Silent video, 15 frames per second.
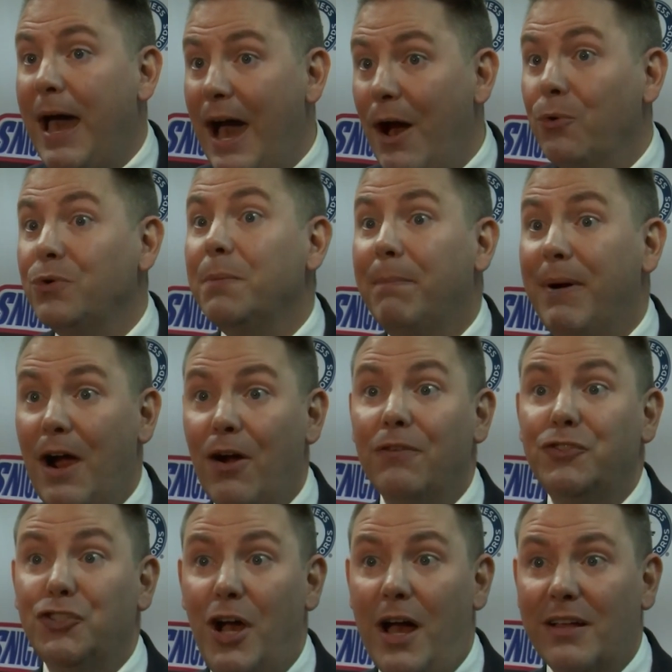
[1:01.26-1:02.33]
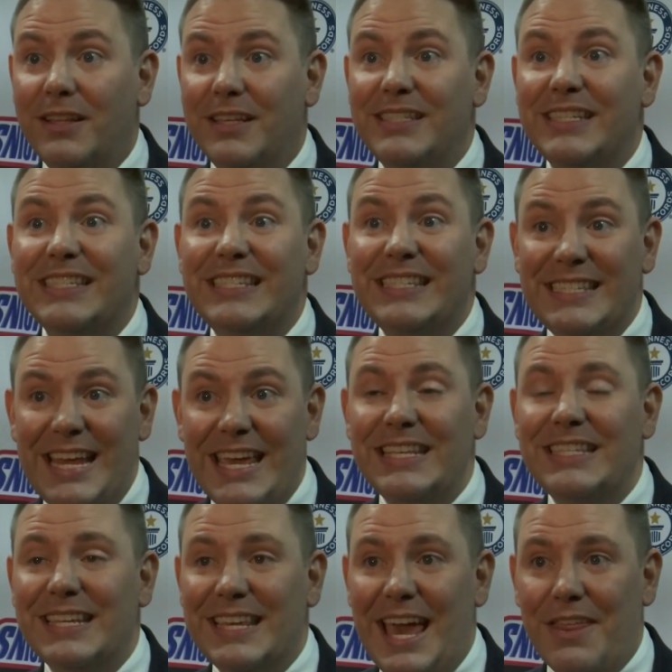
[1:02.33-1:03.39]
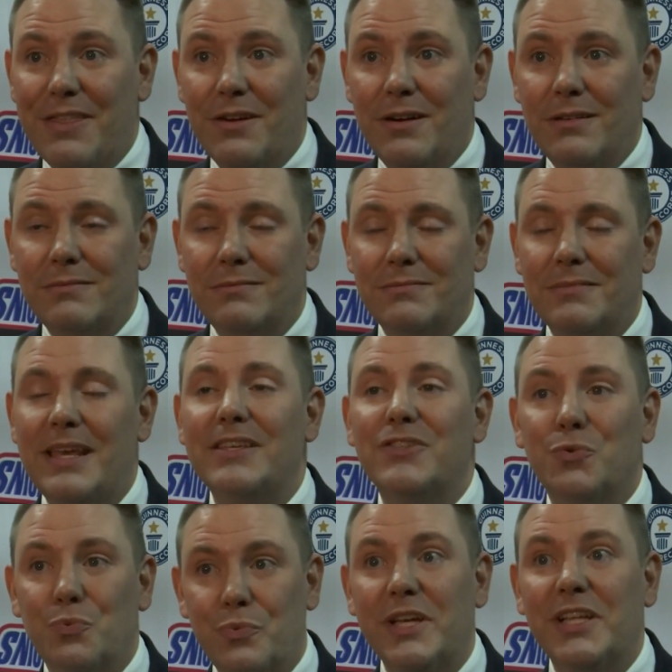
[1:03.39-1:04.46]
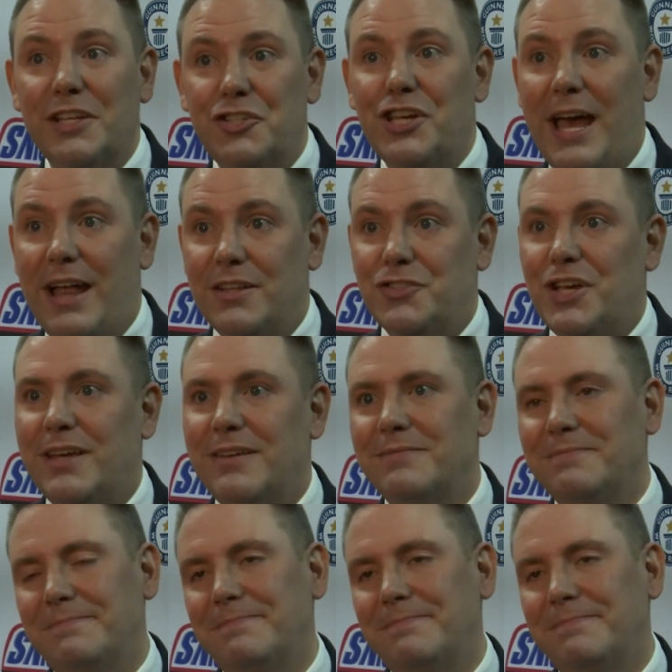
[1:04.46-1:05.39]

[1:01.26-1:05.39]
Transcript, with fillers: pound bar of chocolate to stay together is really challenging.